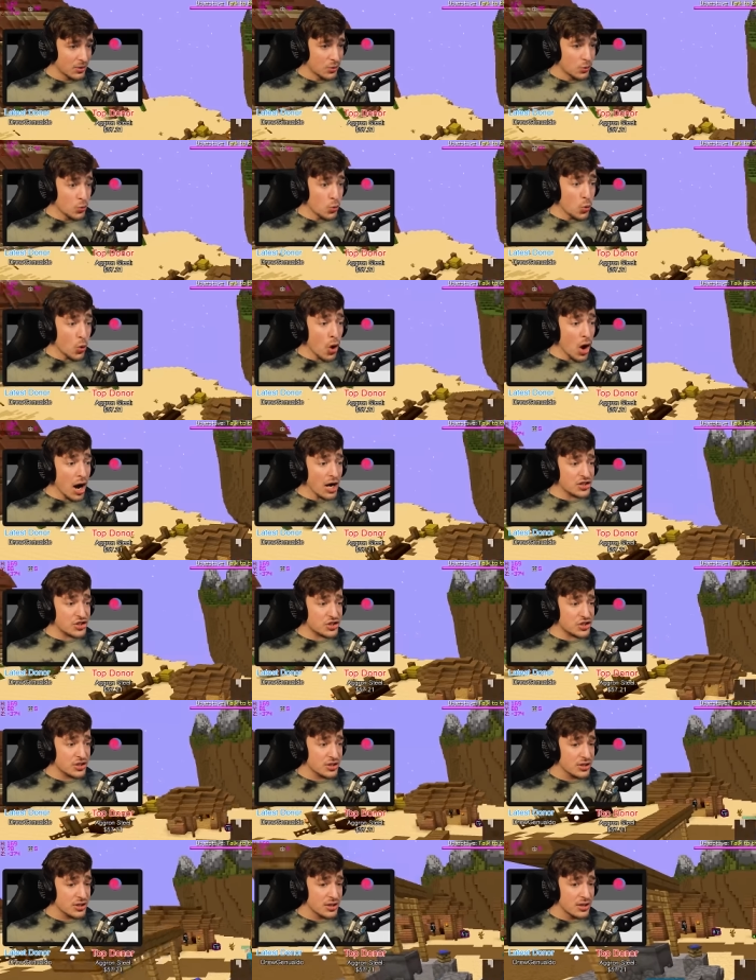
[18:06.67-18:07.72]

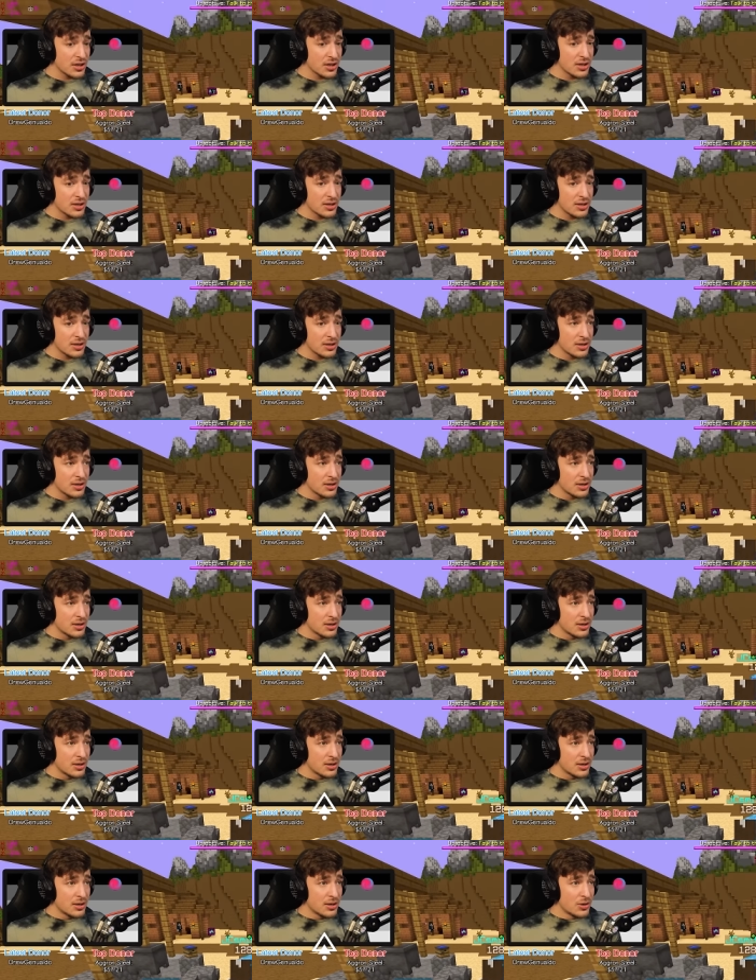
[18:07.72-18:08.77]
What?
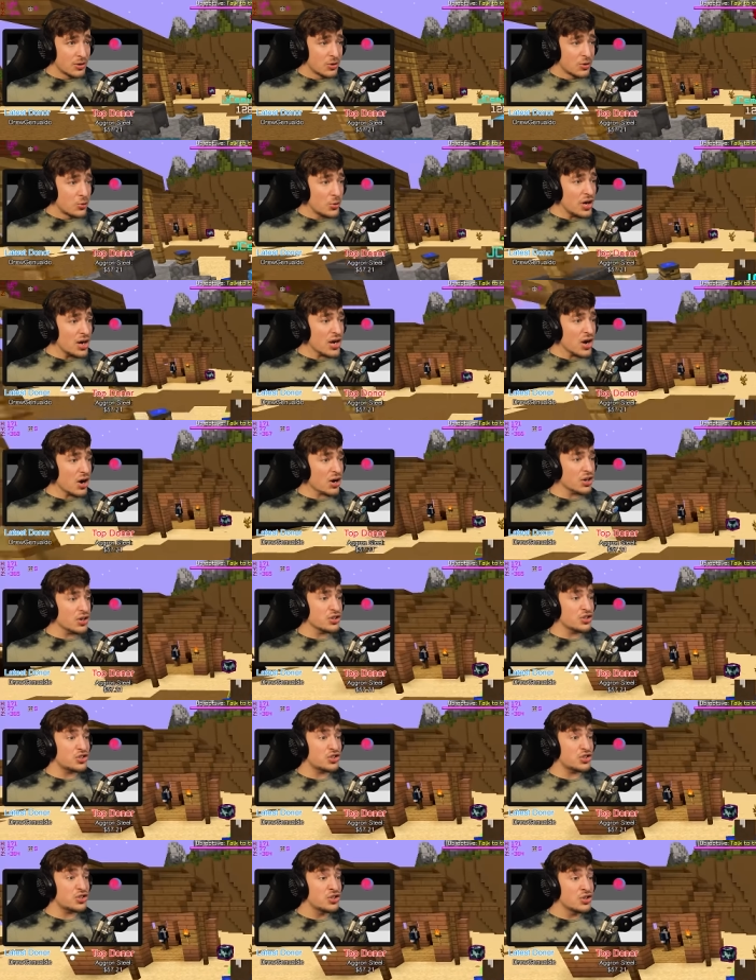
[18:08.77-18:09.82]
We got a
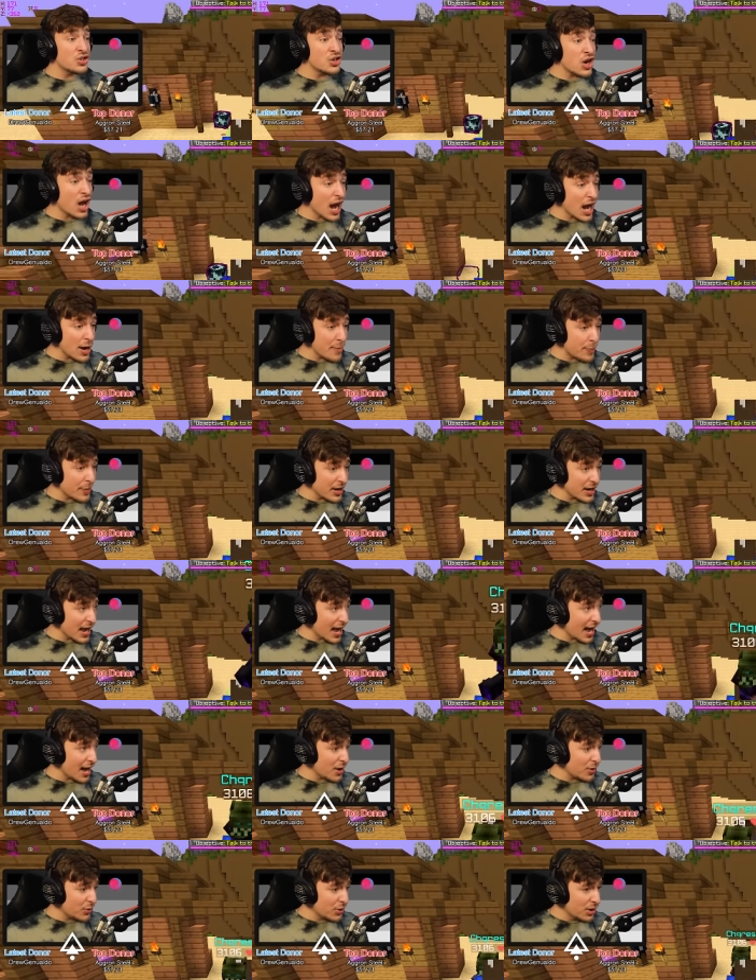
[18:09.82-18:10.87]
sniper
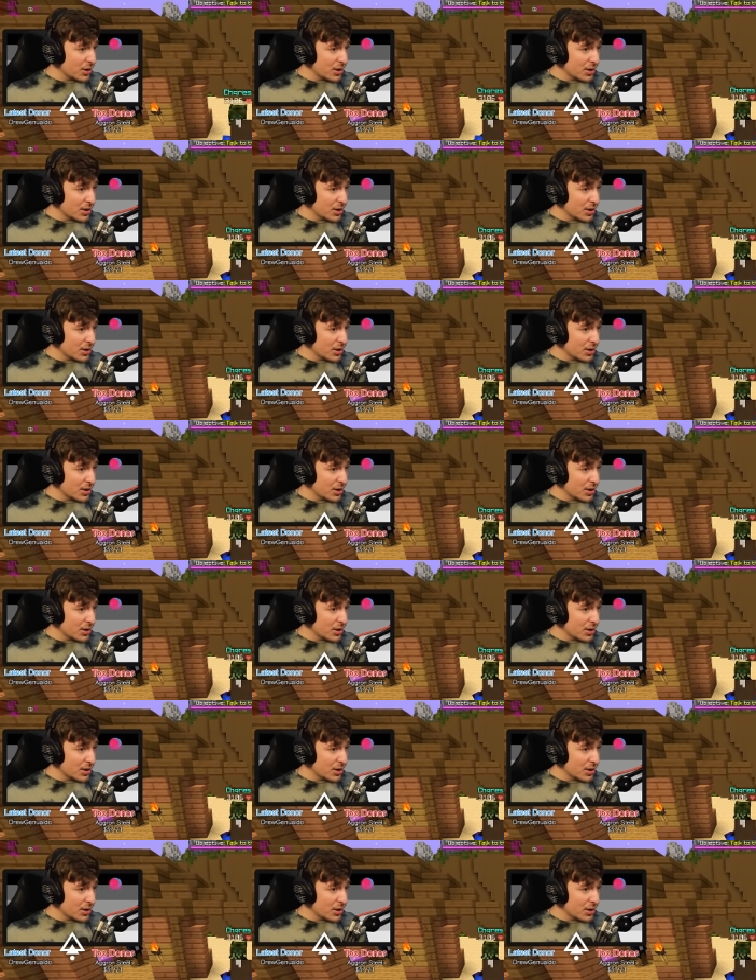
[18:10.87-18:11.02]
now?